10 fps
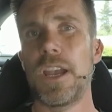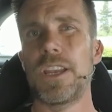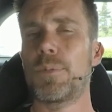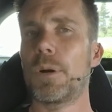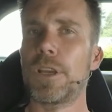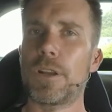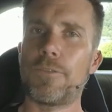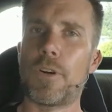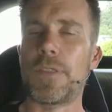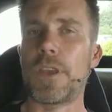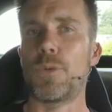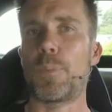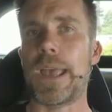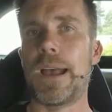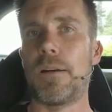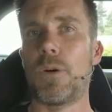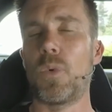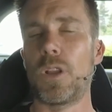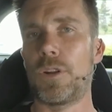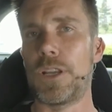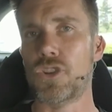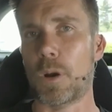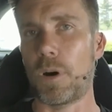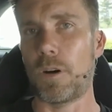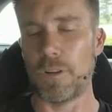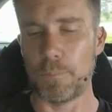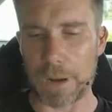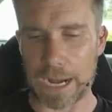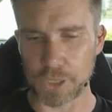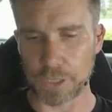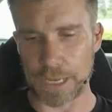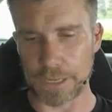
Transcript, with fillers: you're probably going to find that your power will only drop off marginally.